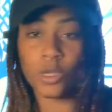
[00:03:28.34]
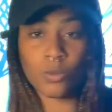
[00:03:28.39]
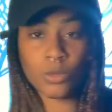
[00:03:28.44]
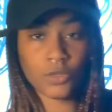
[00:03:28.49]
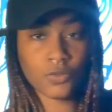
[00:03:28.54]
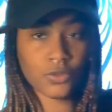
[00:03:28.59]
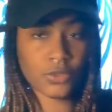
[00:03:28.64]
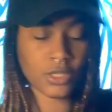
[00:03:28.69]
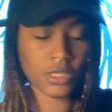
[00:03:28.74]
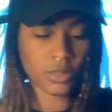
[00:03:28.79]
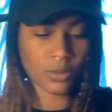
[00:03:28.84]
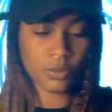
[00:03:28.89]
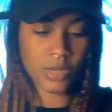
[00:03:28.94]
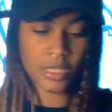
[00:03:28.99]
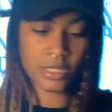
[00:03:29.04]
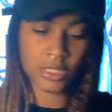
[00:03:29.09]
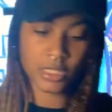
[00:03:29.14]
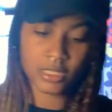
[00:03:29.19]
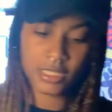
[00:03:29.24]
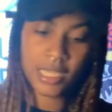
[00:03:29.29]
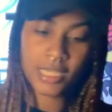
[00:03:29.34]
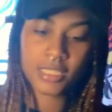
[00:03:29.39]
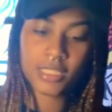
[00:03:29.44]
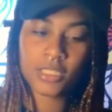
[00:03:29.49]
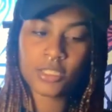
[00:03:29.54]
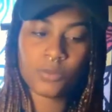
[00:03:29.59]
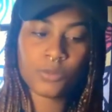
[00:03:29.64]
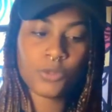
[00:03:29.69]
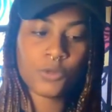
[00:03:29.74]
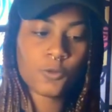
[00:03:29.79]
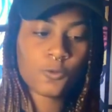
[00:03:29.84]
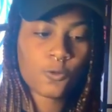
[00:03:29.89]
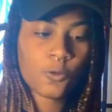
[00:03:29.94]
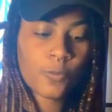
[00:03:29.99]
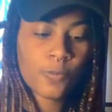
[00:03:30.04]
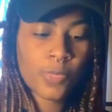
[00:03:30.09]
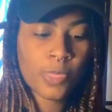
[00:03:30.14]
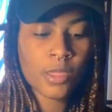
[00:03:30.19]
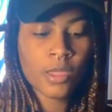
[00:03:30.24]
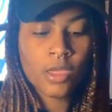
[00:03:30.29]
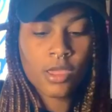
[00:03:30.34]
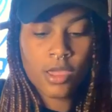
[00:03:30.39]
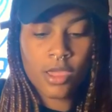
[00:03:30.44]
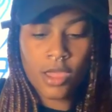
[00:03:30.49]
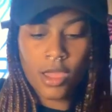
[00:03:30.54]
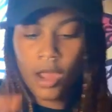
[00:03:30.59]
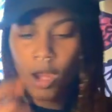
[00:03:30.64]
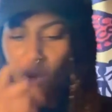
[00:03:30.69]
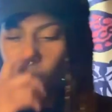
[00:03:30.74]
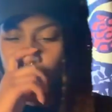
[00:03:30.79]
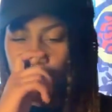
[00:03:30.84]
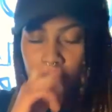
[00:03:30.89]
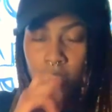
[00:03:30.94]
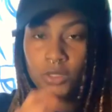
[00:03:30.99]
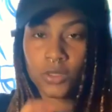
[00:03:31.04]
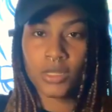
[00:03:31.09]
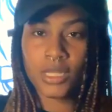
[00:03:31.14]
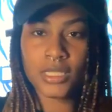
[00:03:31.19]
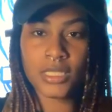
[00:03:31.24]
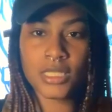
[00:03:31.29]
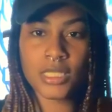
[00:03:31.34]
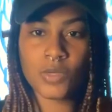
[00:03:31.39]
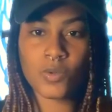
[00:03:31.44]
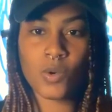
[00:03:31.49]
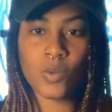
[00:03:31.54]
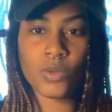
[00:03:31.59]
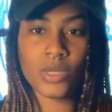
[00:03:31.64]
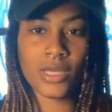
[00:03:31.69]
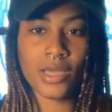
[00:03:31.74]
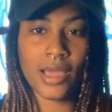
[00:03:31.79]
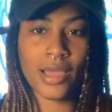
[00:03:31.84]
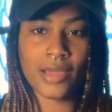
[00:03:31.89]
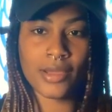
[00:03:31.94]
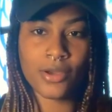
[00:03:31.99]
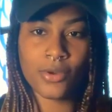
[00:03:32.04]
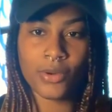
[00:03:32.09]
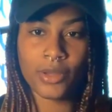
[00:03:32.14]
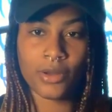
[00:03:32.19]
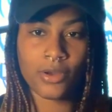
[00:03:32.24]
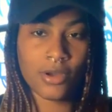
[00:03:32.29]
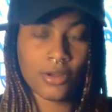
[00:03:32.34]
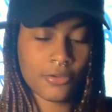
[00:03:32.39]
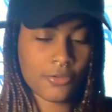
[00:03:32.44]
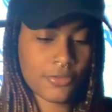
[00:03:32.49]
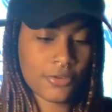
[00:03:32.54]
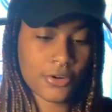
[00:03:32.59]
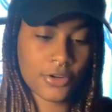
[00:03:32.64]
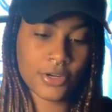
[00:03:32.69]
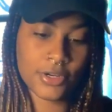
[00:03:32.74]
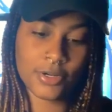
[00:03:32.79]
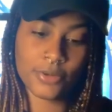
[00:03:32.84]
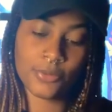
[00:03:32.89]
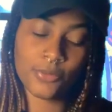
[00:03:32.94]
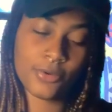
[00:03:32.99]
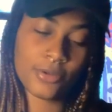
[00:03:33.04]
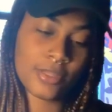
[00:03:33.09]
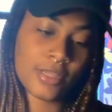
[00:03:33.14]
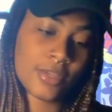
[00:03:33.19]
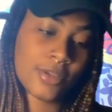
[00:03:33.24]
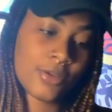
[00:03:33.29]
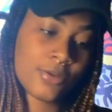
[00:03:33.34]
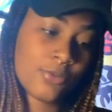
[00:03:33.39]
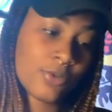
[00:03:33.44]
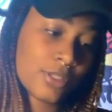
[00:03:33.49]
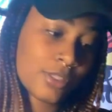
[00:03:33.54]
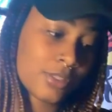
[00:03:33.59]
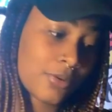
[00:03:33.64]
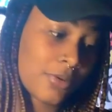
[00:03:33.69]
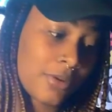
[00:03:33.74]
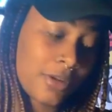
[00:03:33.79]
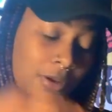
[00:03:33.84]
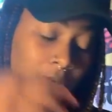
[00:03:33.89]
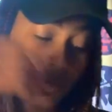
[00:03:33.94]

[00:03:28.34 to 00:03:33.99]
much for these amazing decks. They're beautiful. All right, so let's see what we got going on for what's going on